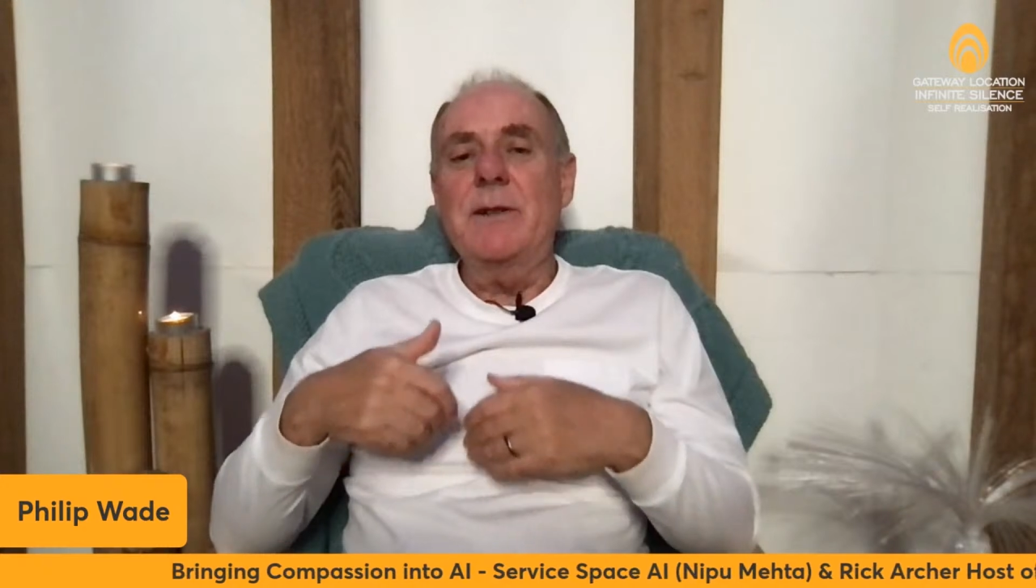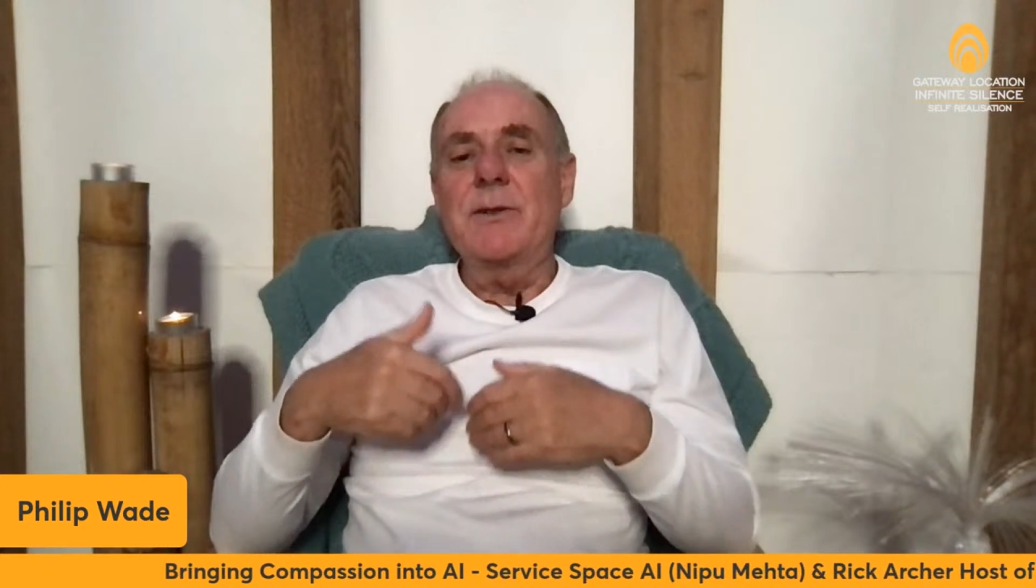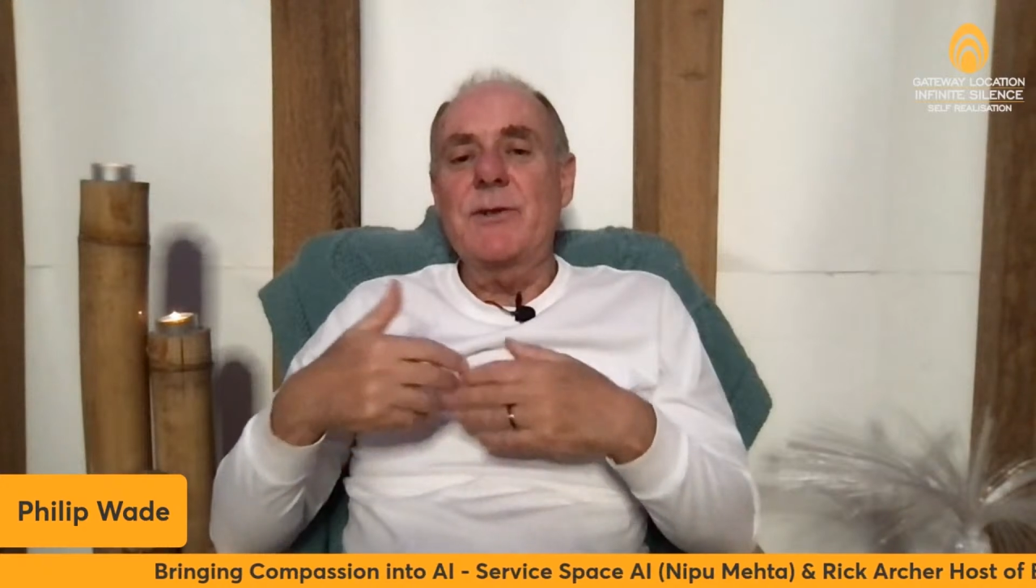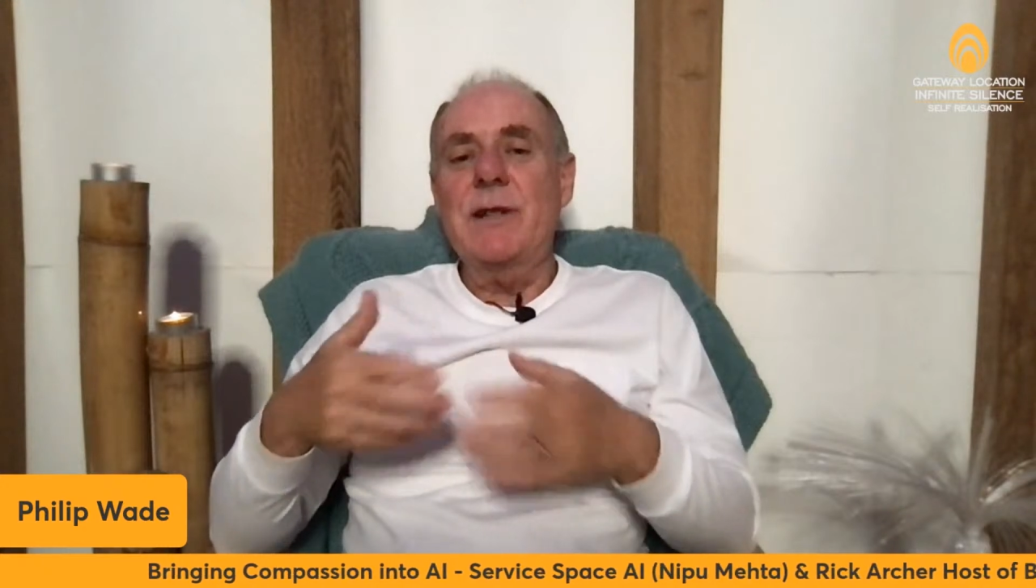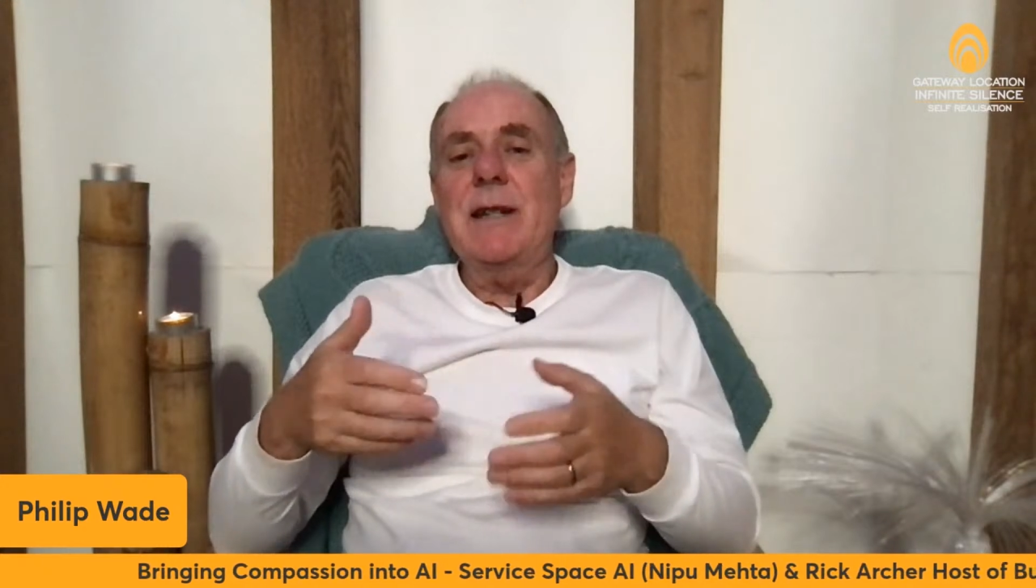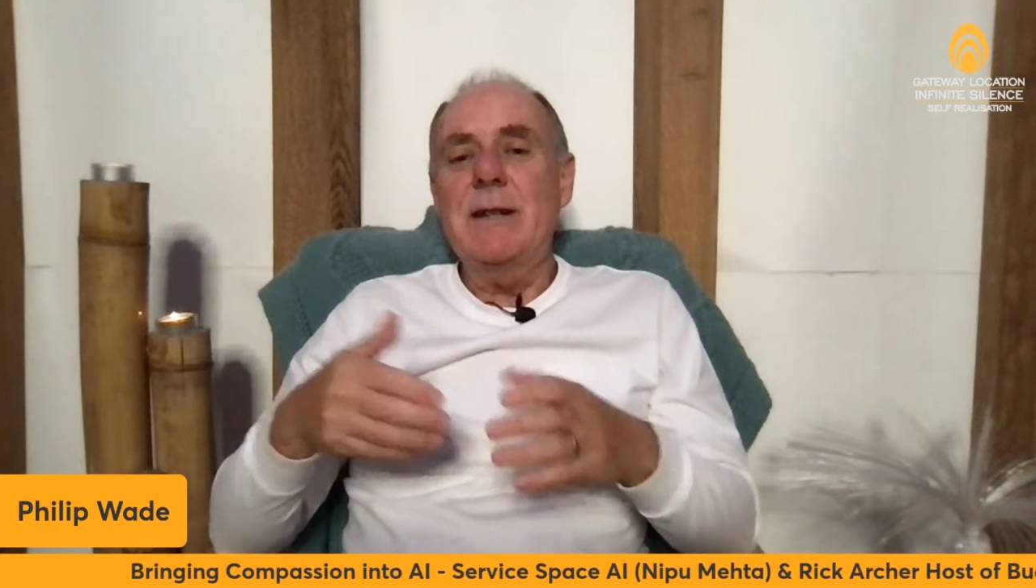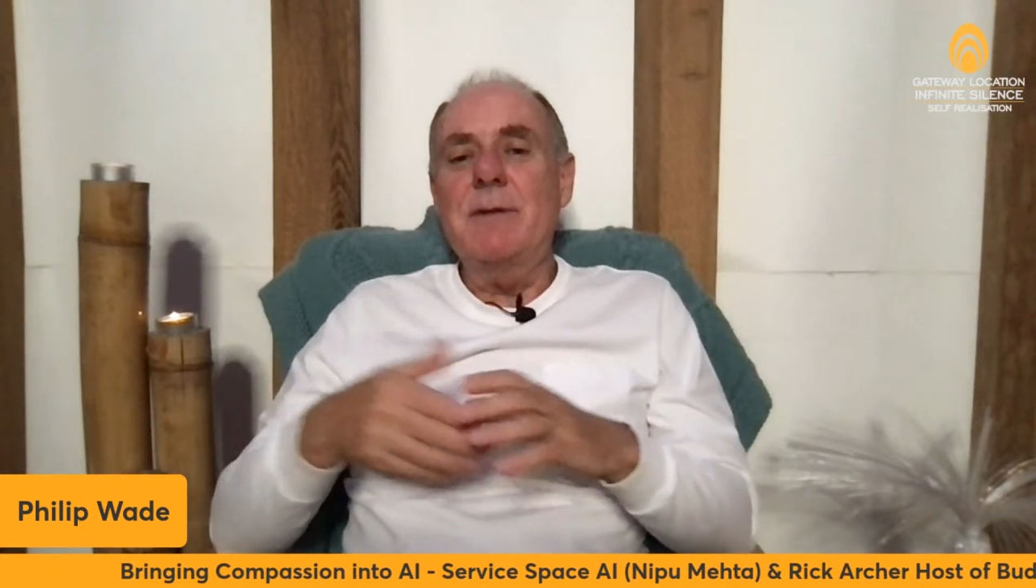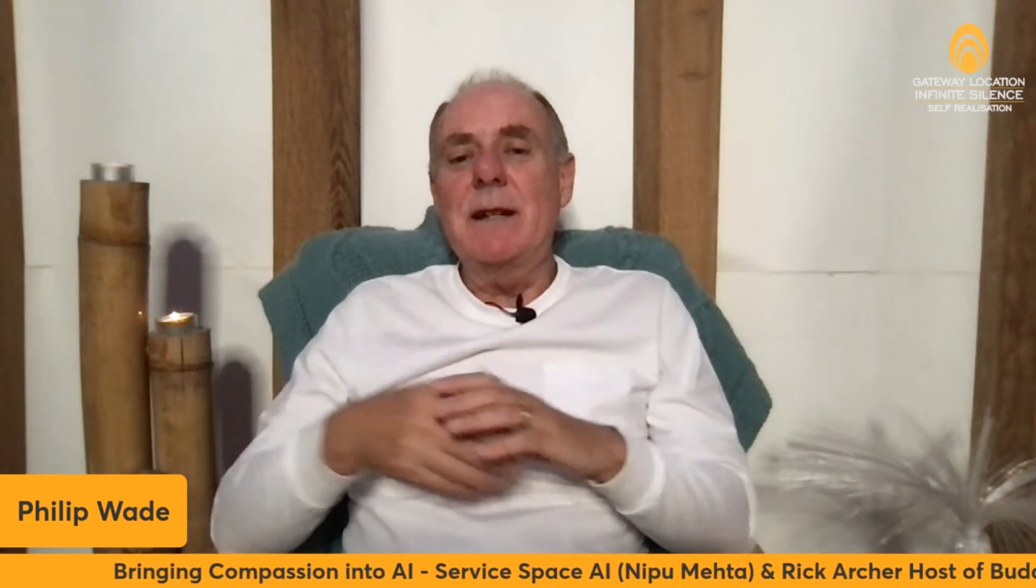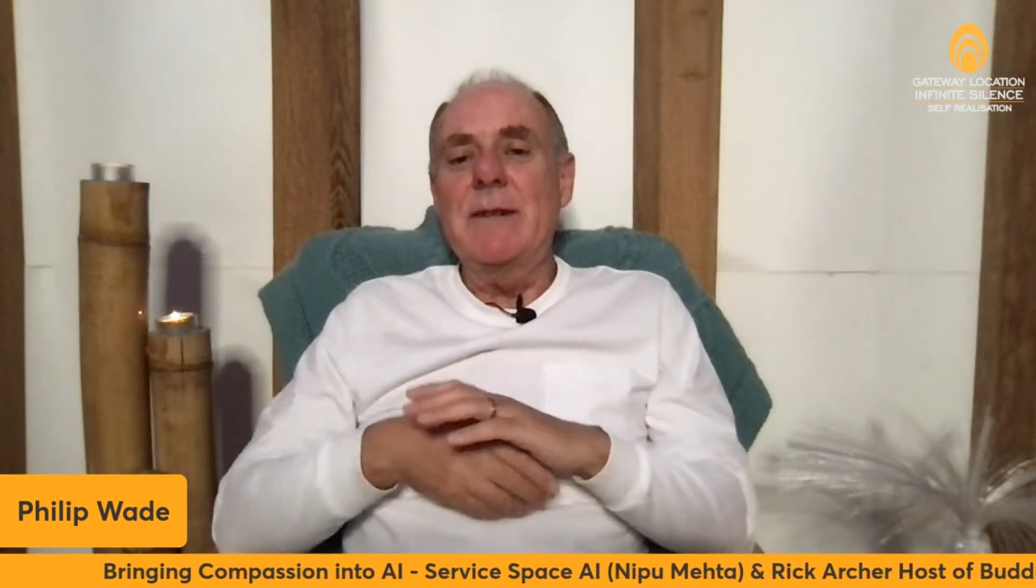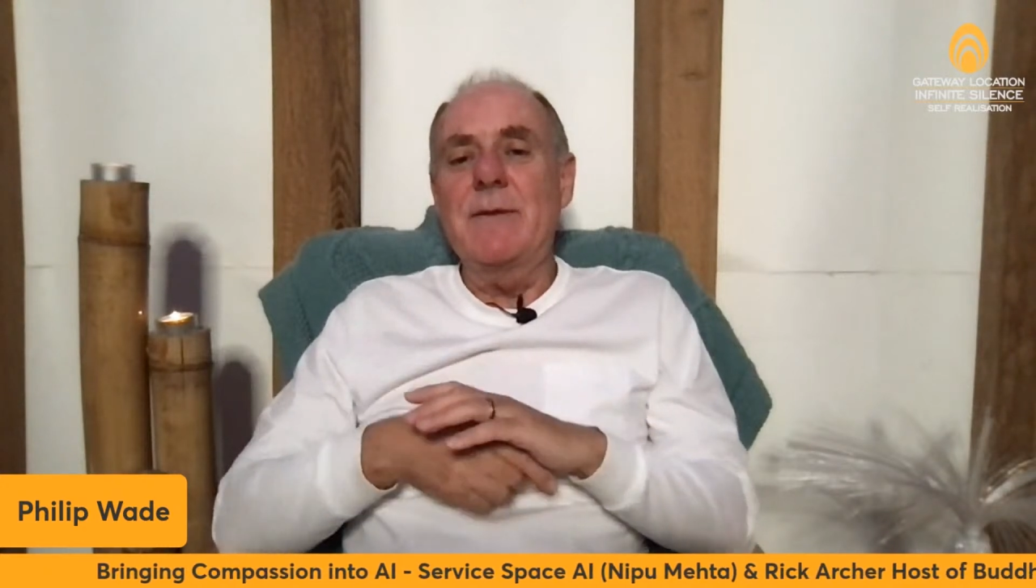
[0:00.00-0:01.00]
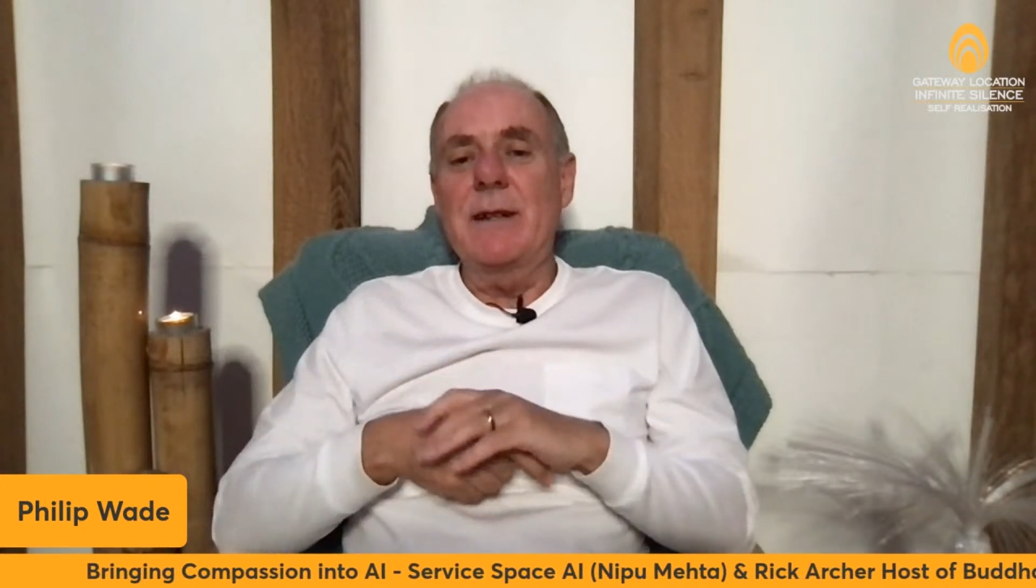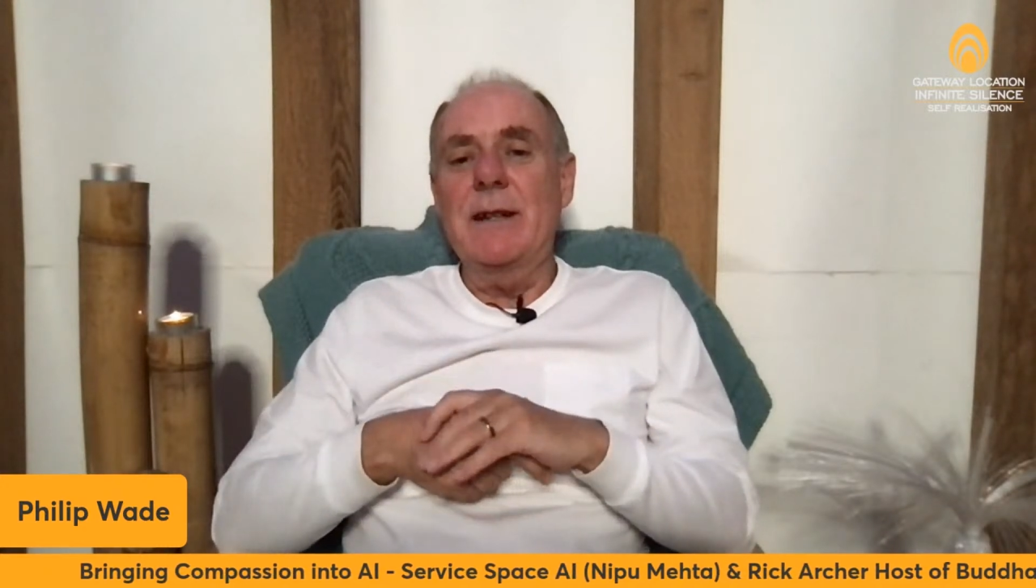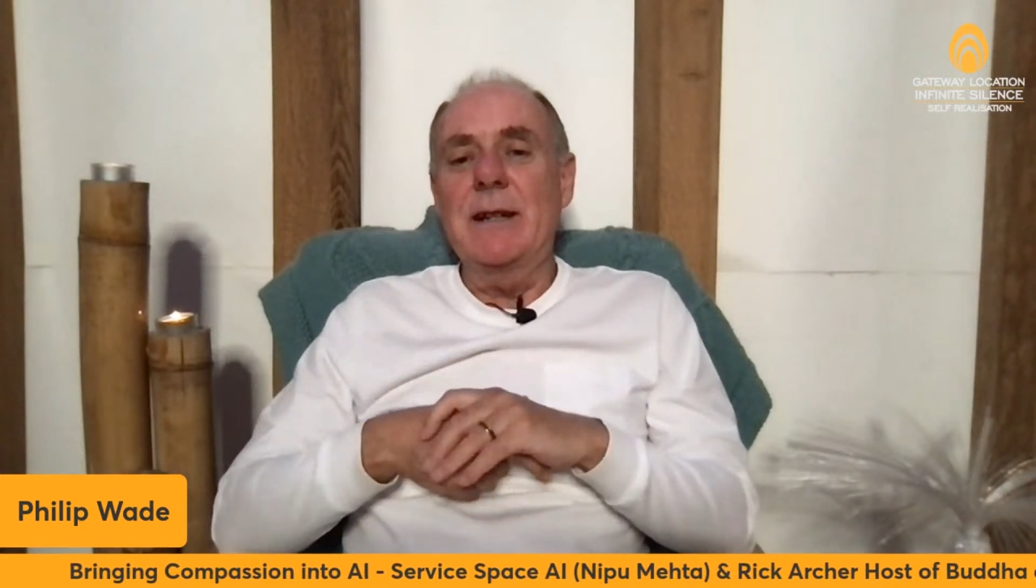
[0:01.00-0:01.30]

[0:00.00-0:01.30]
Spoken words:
you'll see if